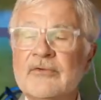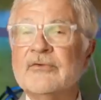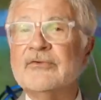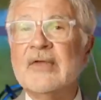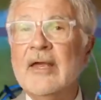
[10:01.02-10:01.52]
as
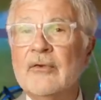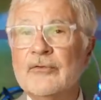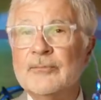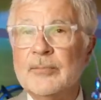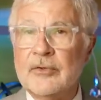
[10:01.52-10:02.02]
a
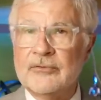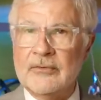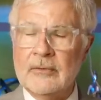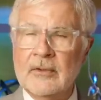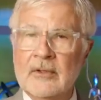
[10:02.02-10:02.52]

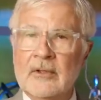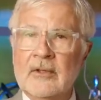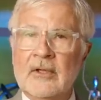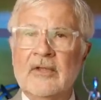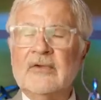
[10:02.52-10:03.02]
salesperson
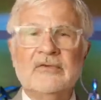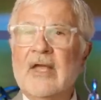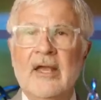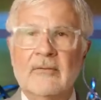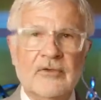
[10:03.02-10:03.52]
and says,
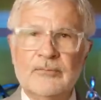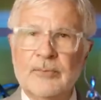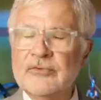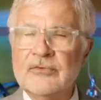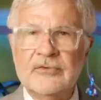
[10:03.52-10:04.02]
hey, this
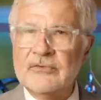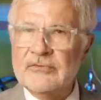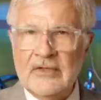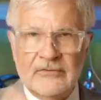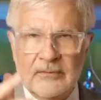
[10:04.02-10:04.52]
person
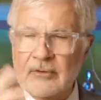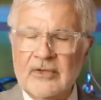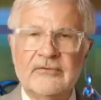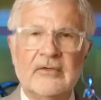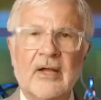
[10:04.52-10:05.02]
just ate some
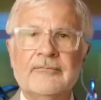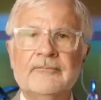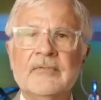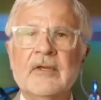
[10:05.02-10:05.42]
great stuff.